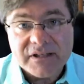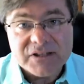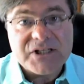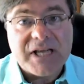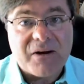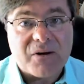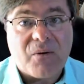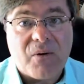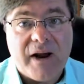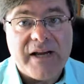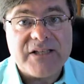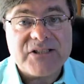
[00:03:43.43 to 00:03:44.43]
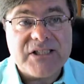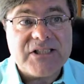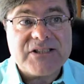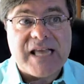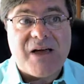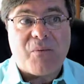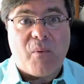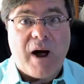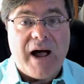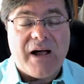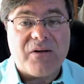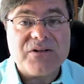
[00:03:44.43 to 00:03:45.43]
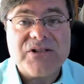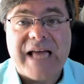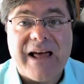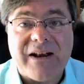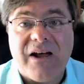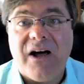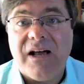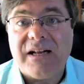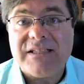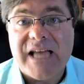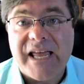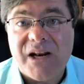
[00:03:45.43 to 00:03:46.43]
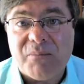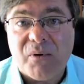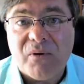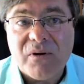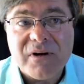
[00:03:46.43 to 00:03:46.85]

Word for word: Sound crazy? Sound wild? Sound unattainable?